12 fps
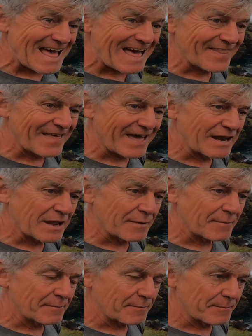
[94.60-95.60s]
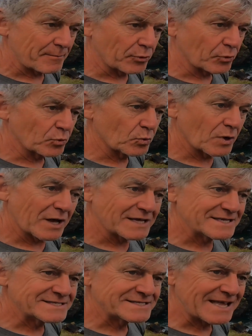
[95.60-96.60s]
and then
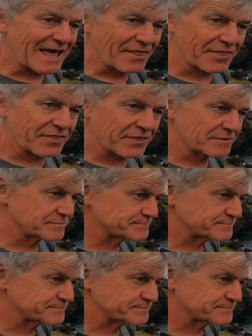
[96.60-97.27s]
Polzeath,